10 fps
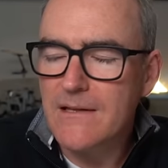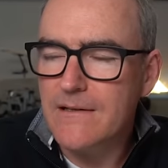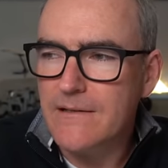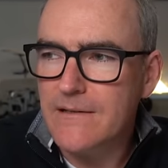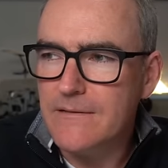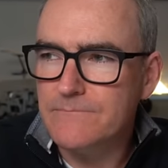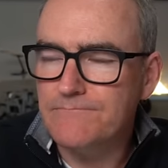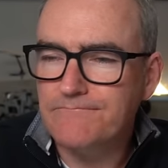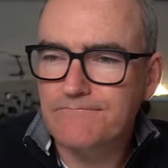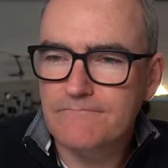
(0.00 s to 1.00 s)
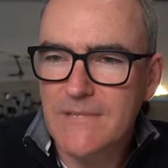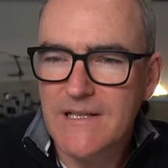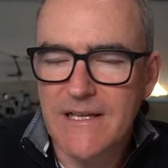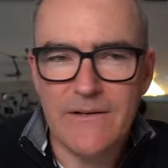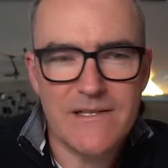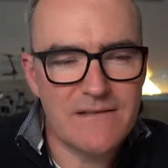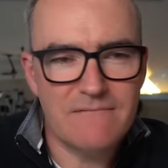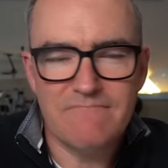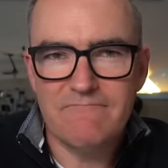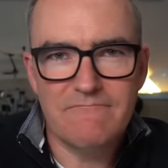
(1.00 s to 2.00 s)
it's
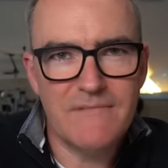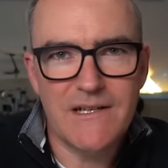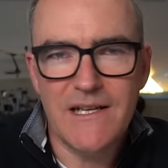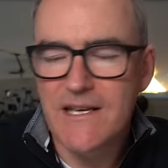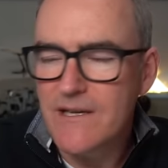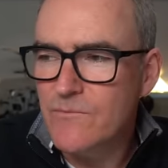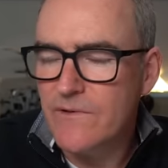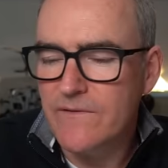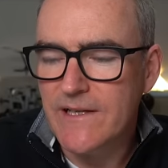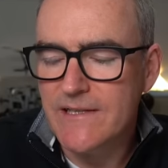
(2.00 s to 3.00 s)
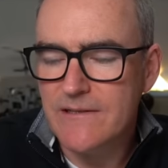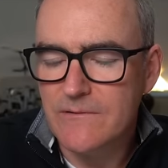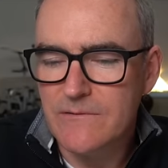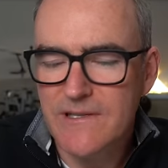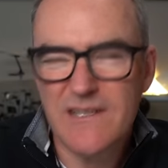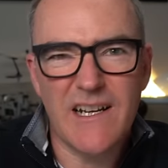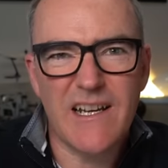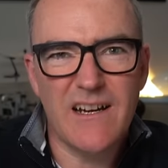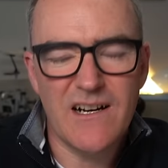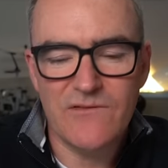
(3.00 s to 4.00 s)
a number of years old. It's like a
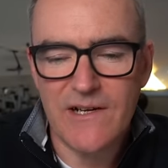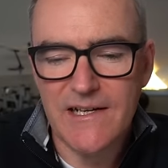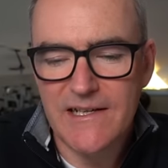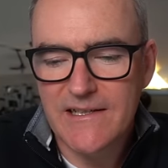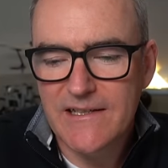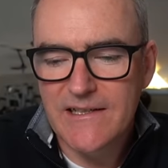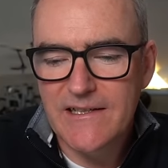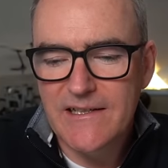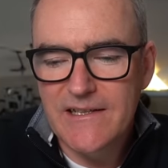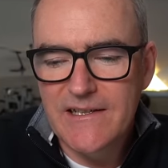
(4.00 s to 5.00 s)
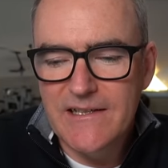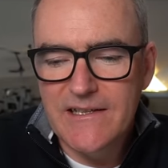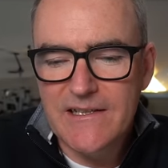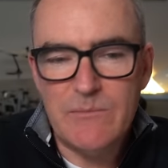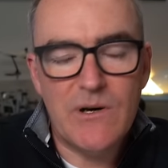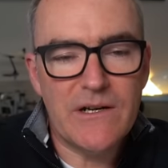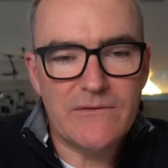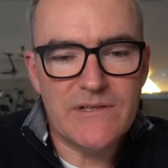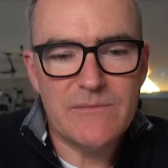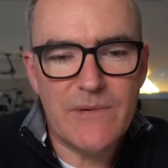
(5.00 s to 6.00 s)
car, really. You buy it
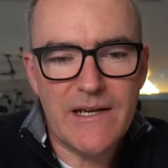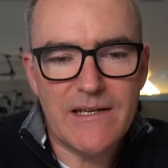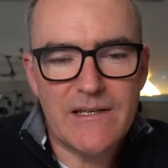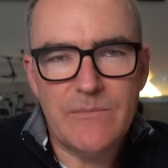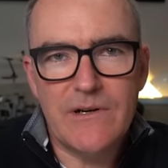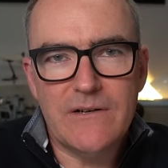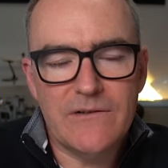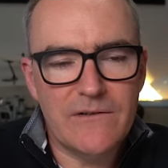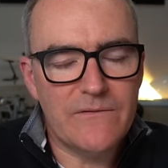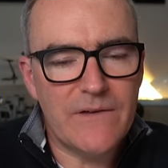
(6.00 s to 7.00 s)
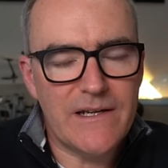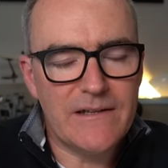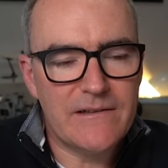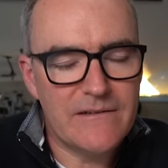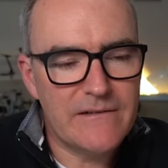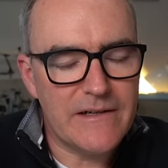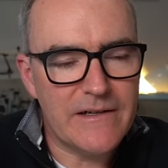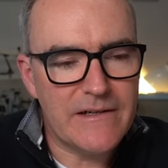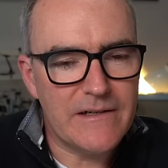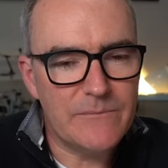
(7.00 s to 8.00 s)
on spec, you buy it on good faith,
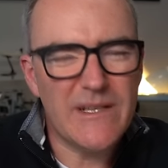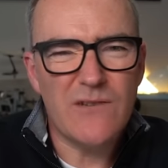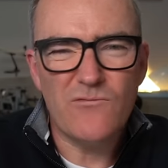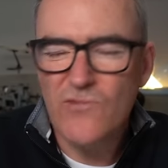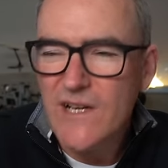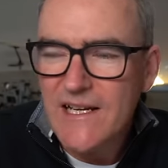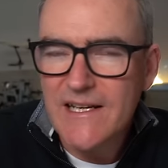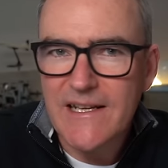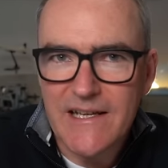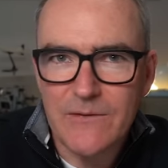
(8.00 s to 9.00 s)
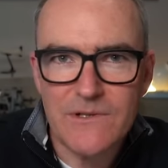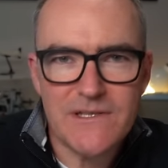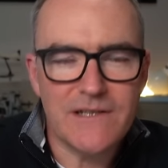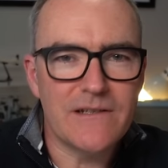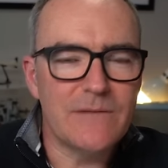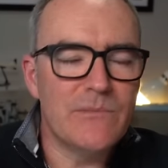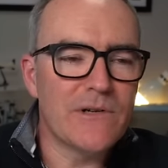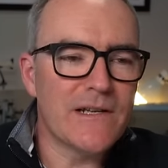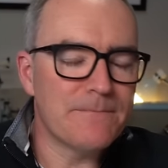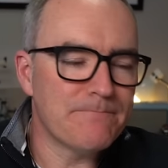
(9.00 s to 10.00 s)
but you don't really know what's under the
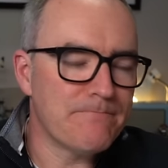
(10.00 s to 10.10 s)
bonnet.